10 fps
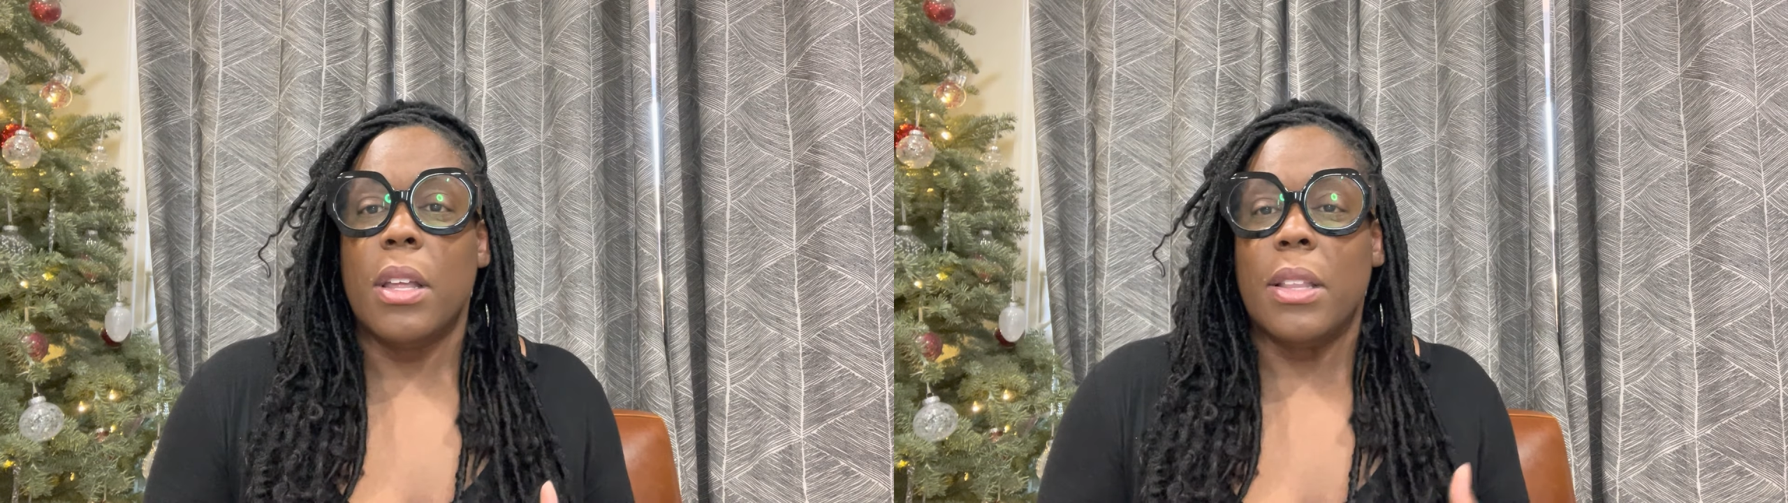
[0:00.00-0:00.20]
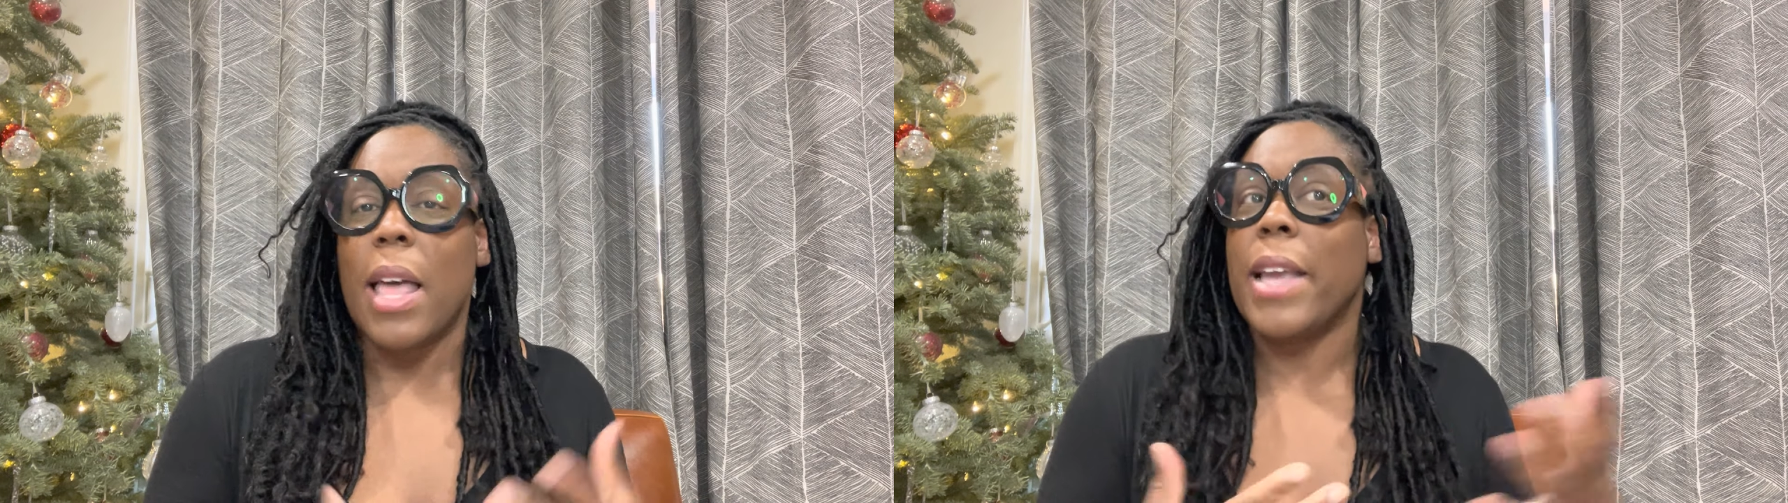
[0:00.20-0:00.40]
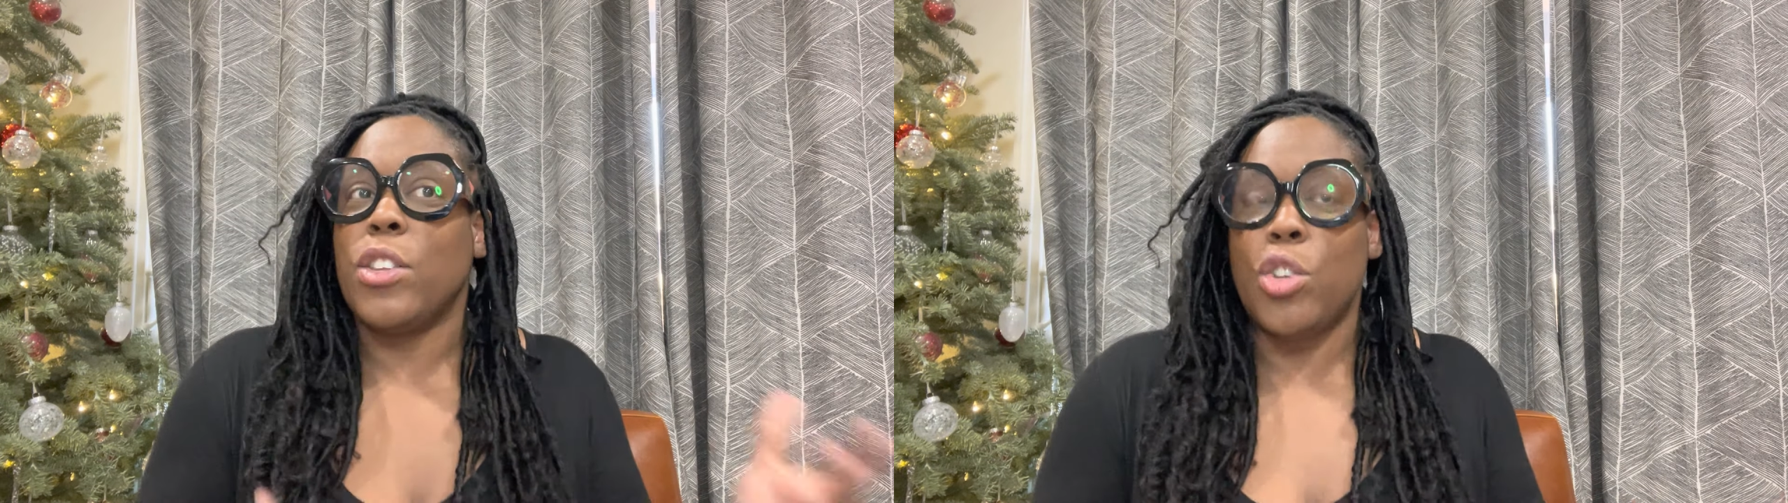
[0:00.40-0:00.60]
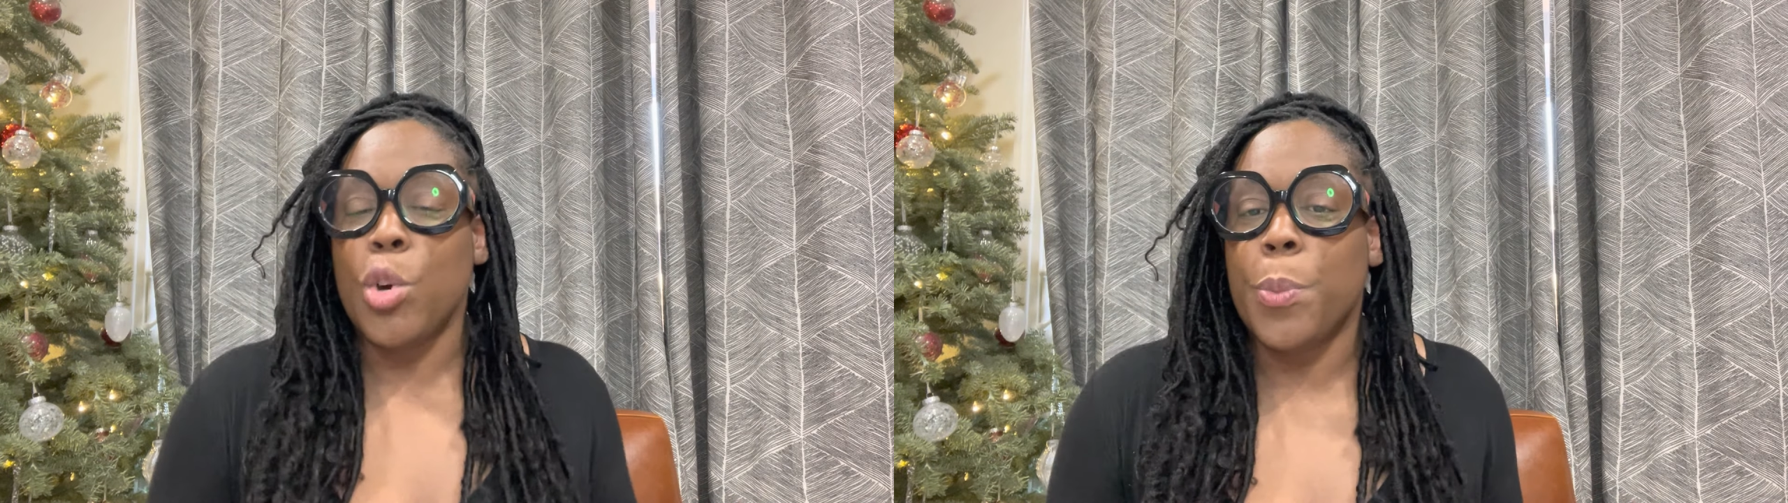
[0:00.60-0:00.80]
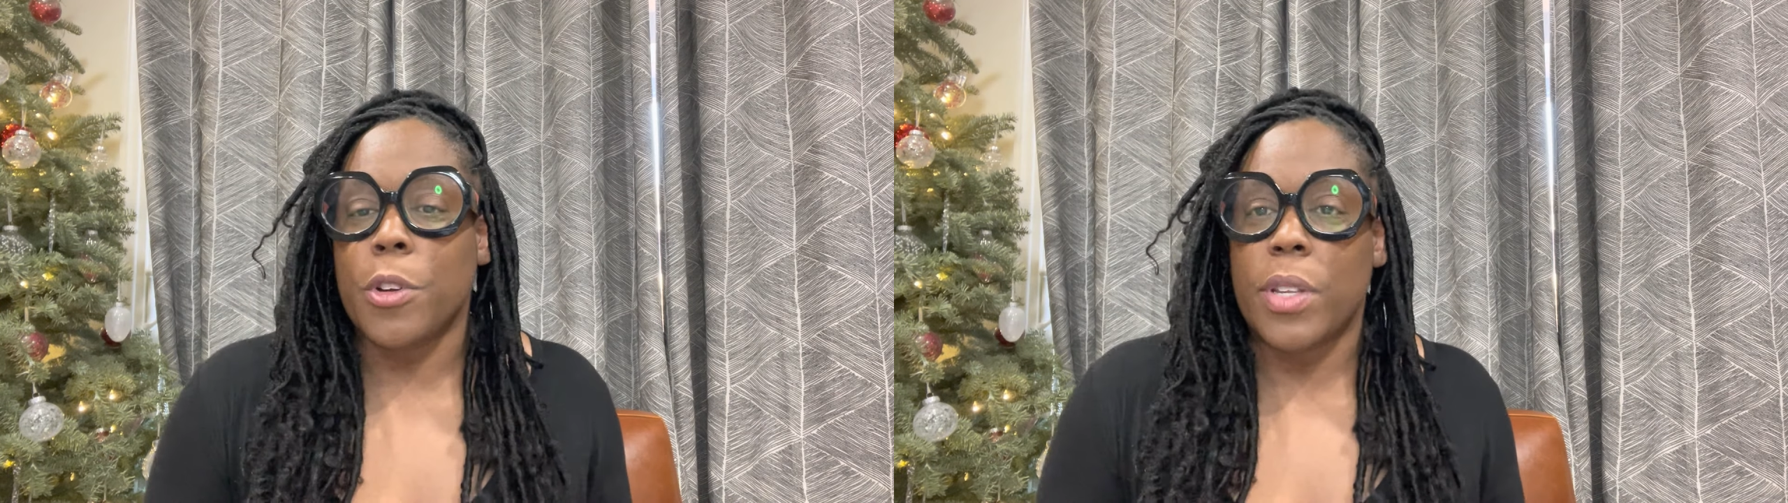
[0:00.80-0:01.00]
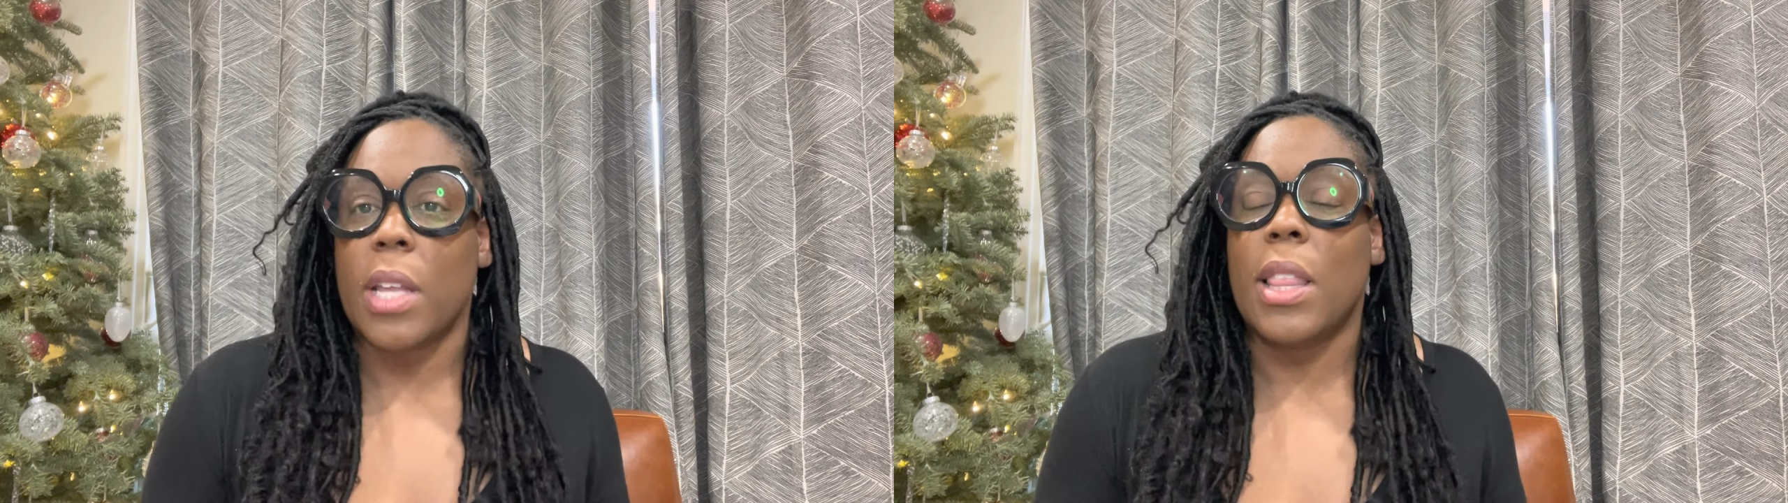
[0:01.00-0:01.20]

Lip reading: like 2%,